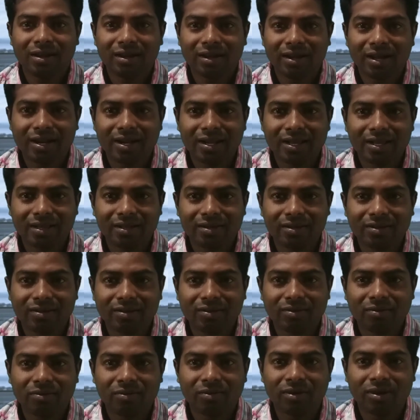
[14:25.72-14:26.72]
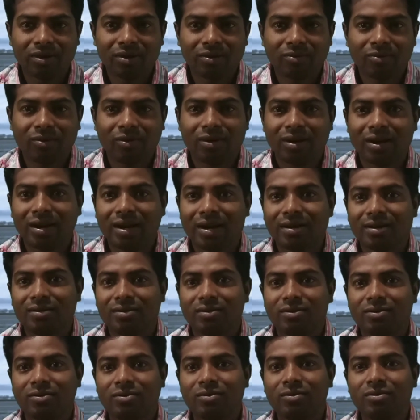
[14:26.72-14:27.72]
running one corner
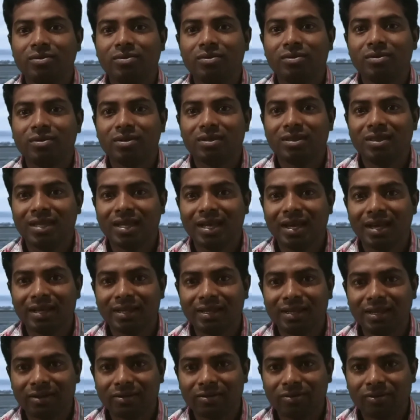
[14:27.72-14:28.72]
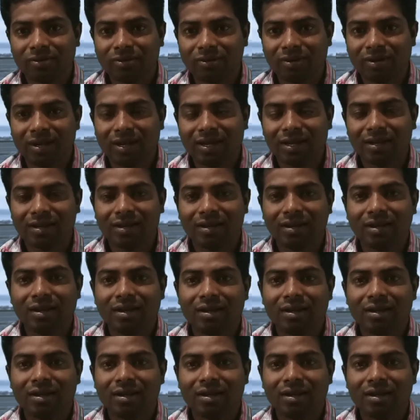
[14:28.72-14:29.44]
to the other corner.